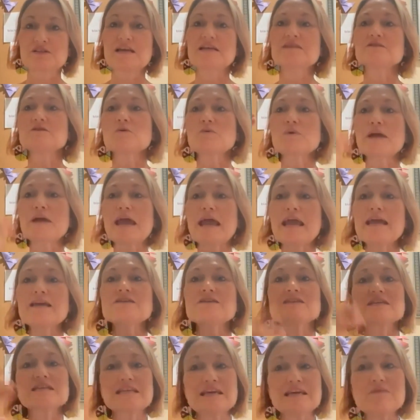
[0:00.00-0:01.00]
It's okay
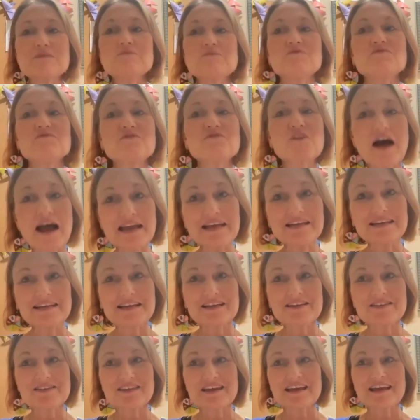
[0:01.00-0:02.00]
to keep
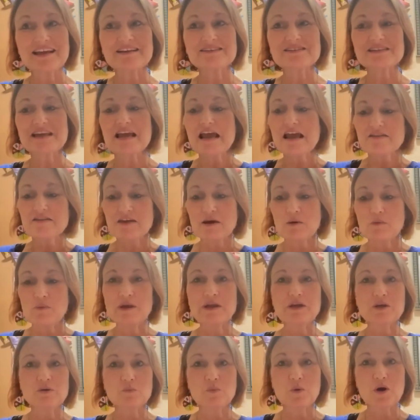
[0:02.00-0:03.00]
finding things that we
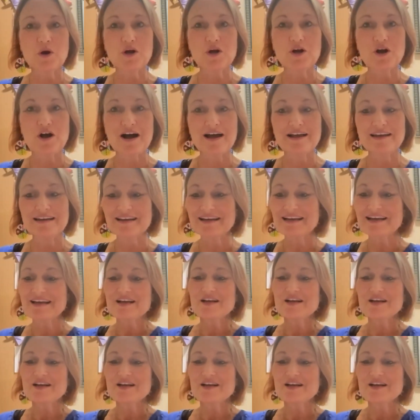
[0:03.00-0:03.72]
can work on.